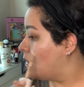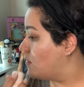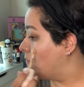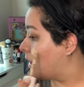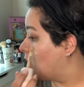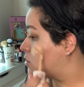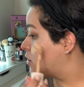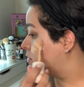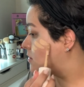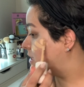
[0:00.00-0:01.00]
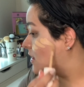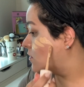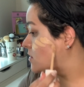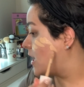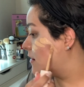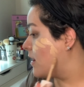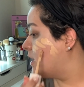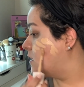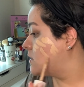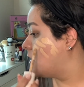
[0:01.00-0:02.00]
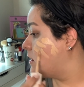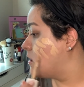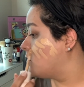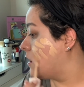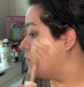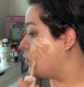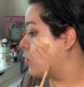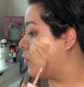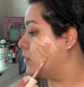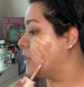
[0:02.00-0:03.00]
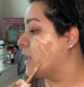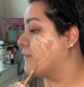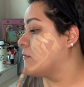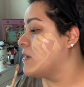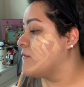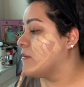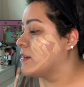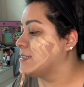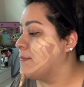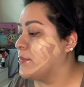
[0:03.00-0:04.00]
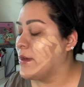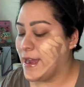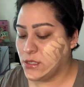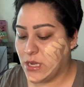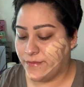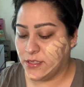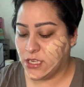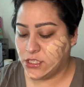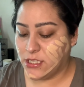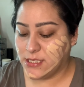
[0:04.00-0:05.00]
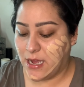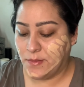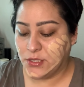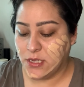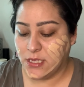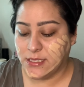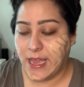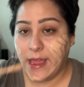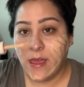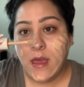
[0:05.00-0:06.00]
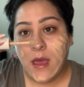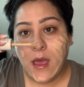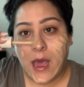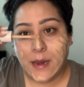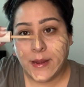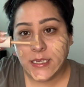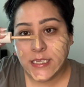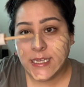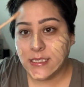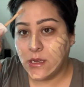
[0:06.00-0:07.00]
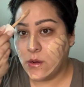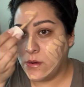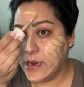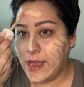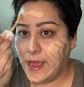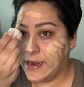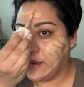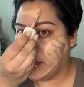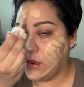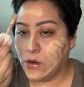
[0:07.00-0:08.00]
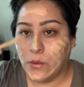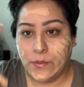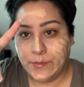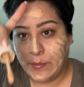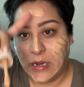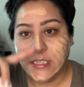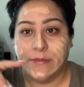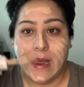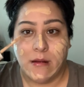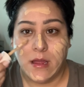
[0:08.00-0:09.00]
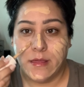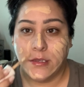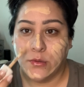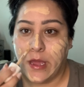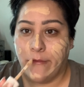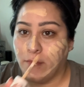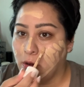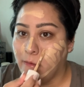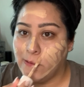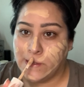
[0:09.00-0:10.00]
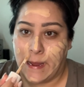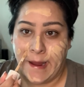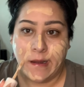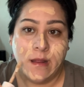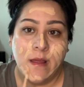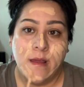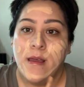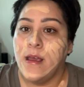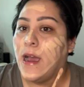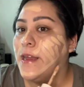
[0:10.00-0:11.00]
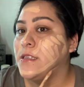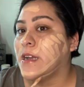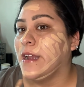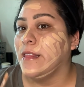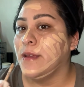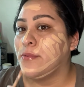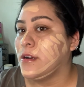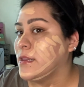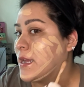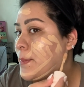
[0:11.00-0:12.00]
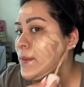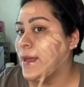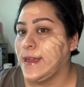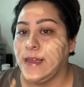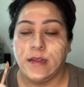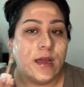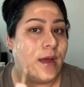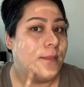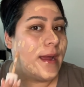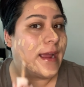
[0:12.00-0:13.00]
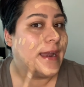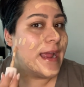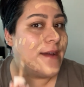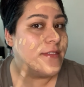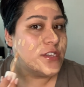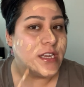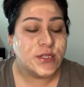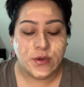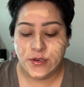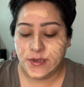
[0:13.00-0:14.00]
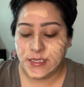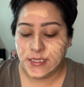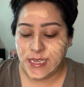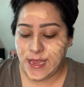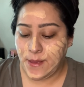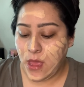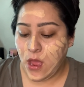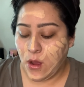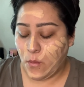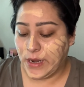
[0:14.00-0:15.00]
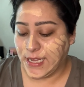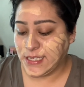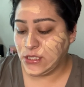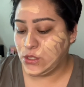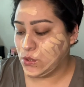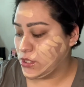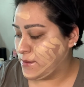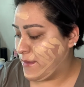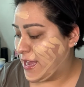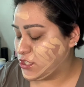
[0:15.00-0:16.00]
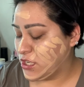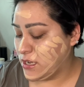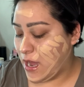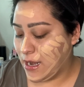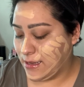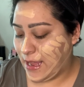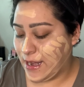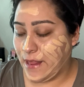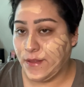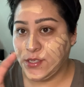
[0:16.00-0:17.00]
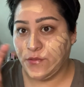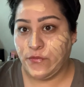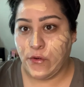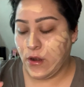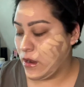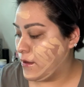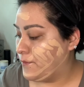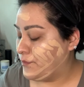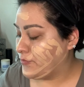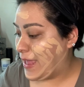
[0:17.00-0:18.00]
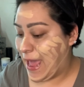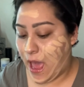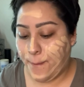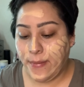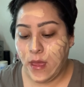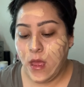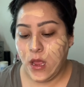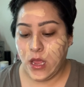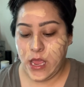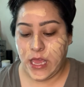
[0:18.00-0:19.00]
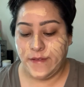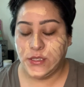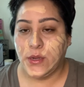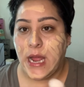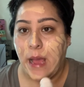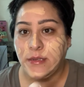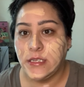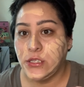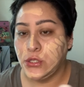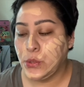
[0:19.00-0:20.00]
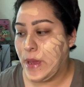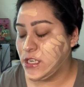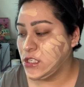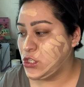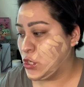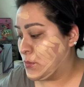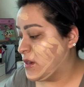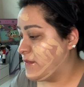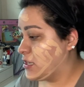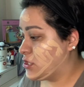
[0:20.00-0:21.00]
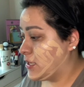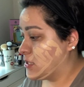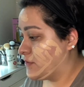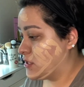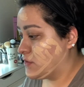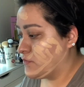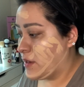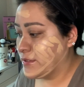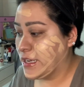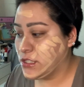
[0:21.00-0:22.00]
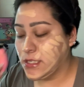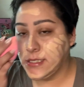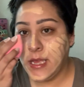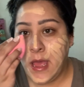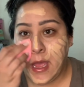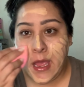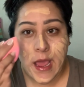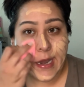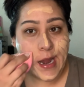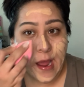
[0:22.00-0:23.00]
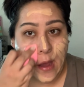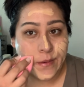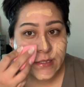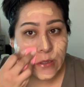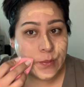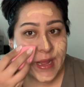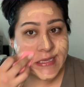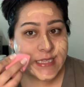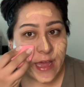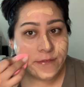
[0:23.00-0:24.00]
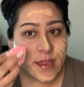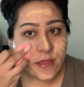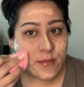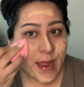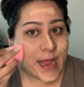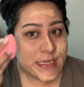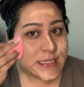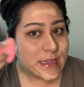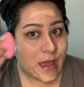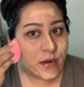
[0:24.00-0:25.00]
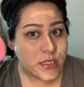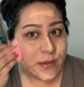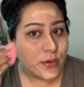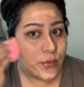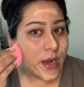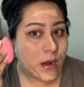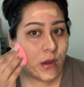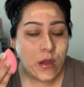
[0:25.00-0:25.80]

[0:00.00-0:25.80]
making sure you set those areas that you get more oily. Like, for me, for example, I do have to touch this up during the day on my T-zone and, like, you know, parts of my area that do have more of a shine. I just kind of liberally apply it. Again, I have the shade 200C. When I did do the matching online on the Sephora app, it gives you an option to do matching to your previous shades of different foundations. And I always go based off either my Estee Lauder Double Wear